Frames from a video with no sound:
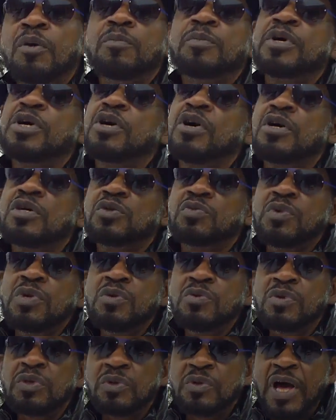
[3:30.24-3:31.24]
because we
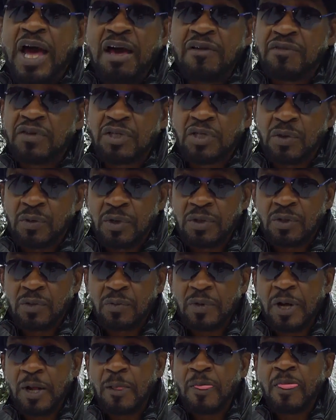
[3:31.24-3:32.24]
will have it no other
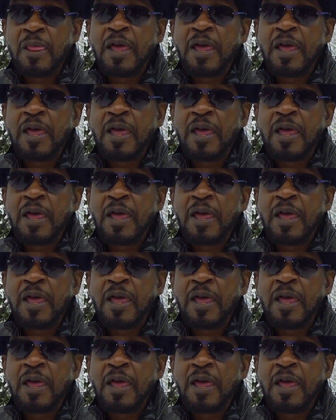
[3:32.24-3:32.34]
way.